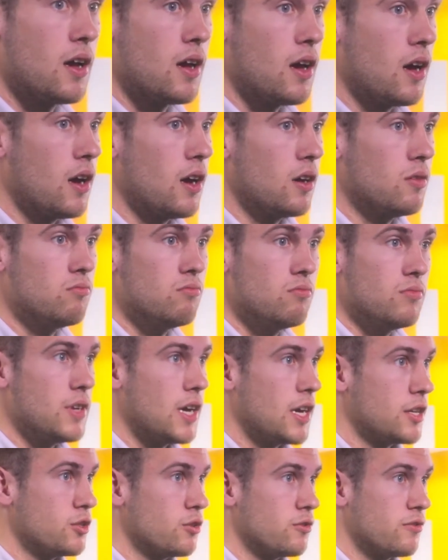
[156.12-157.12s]
Um,
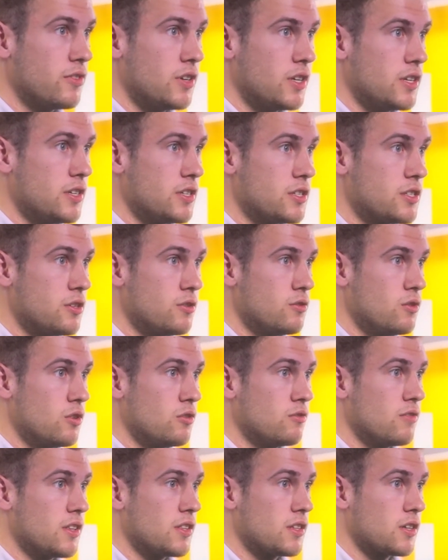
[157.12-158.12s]
Nigel Furness, who,
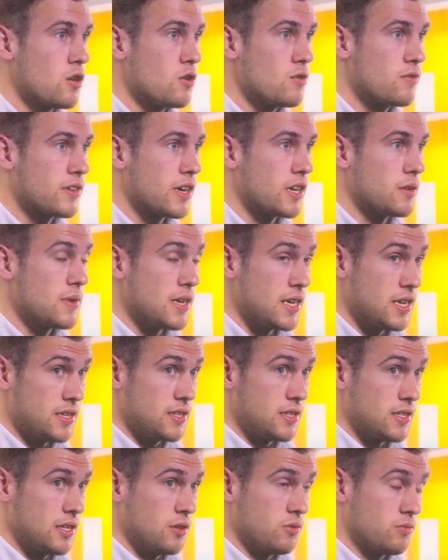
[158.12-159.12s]
who, ran the Golf Academy,
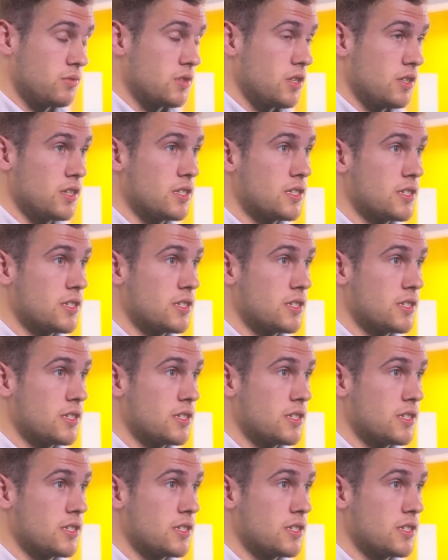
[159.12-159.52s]
he's still to this